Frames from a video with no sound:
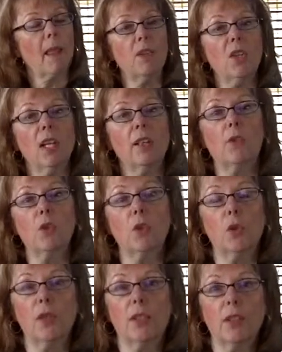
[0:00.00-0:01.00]
Ten of
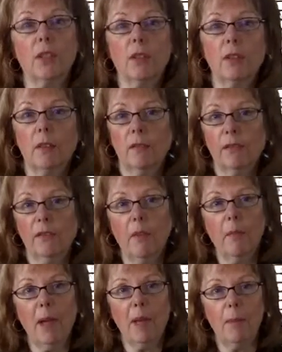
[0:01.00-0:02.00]
Swords
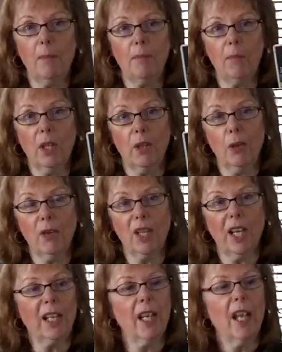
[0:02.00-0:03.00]
from my tarot
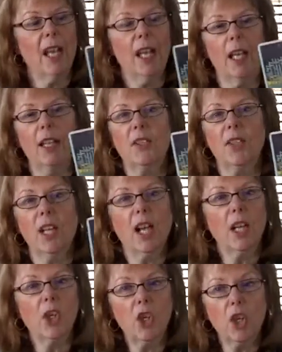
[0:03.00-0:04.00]
deck and say,
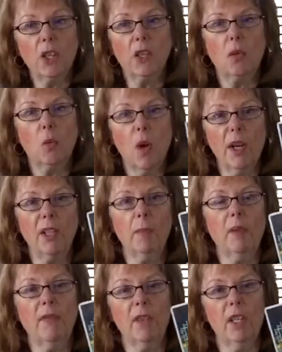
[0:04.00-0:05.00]
I just want to
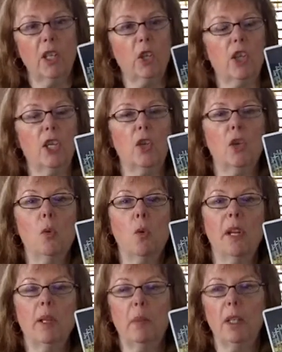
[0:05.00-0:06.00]
be finished. I don't
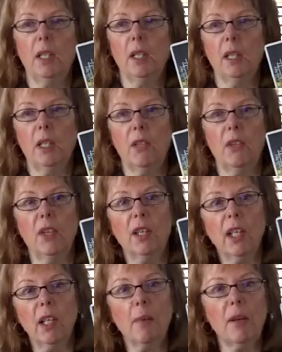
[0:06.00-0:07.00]
want to be
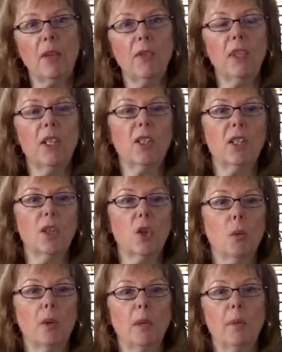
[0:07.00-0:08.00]
thinking about this. I
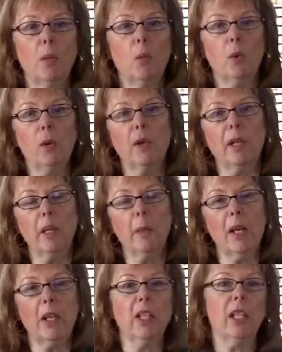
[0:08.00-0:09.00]
don't want to be worrying
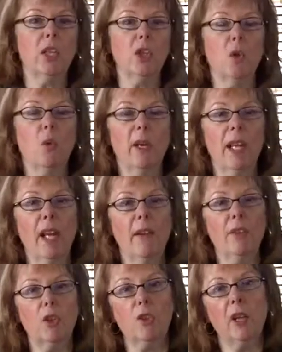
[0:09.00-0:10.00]
about it. I don't want to
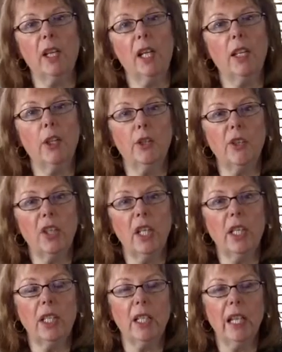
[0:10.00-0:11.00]
have to try to
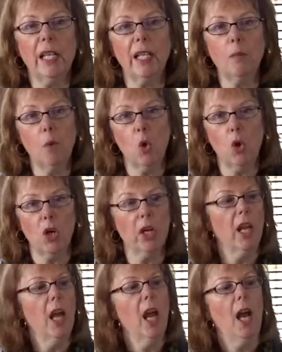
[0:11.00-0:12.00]
understand it
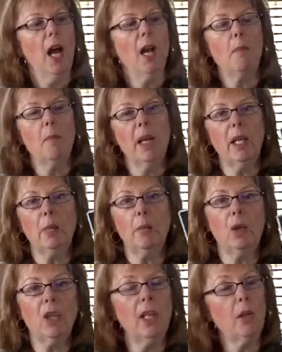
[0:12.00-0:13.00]
anymore. I might
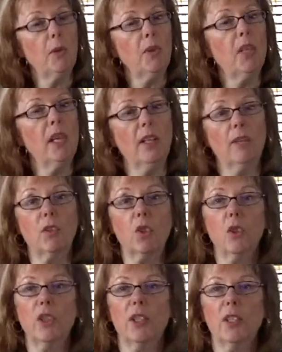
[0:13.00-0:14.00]
pull out the Ten of
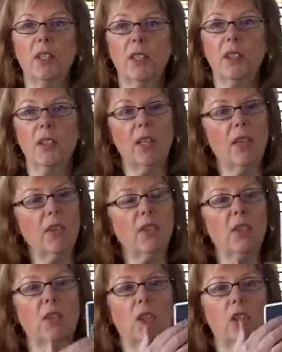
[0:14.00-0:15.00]
Swords and say,
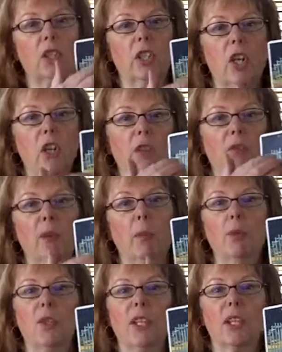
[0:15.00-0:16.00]
this is a good card that
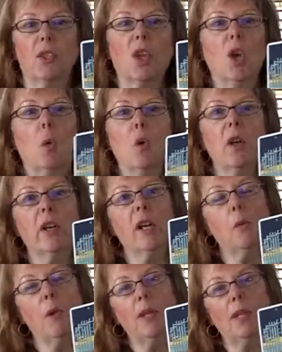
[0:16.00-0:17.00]
represents where
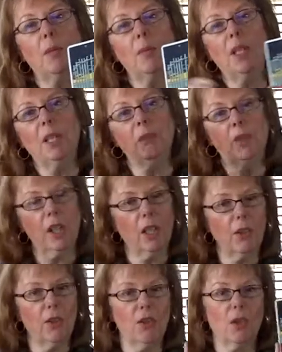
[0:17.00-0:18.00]
I want to be in
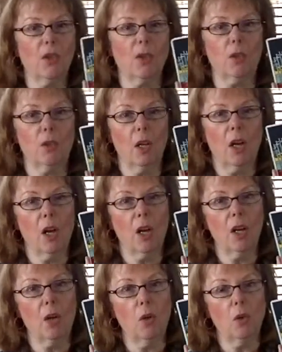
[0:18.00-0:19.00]
regards to this
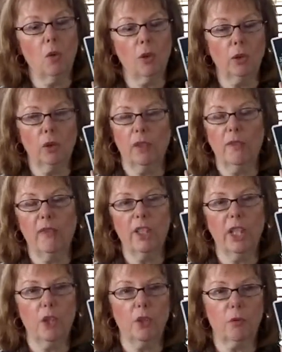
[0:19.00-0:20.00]
old or
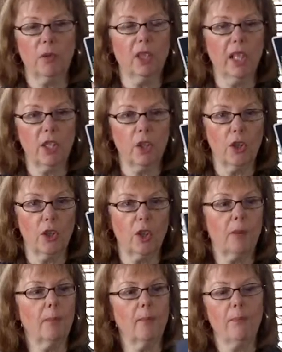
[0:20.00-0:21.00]
finished
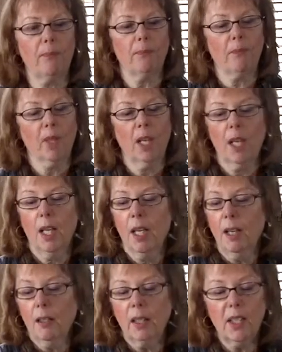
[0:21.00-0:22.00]
relationship.
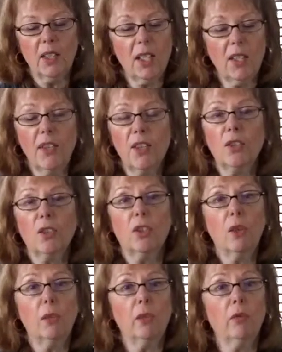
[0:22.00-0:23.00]
Let's say things are
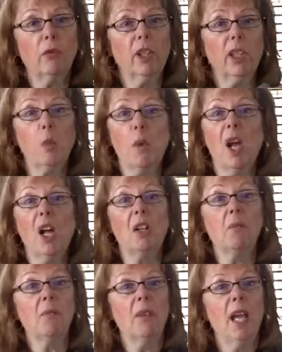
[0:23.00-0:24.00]
going really
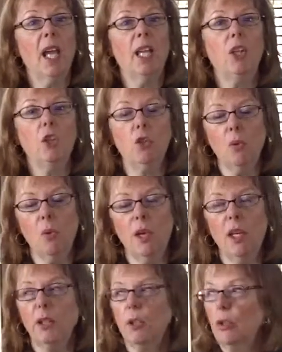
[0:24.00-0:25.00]
well and you
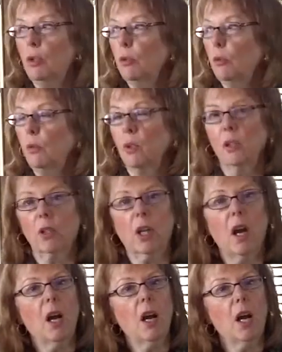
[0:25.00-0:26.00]
want to
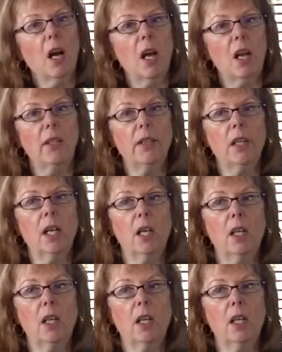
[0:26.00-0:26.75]
work on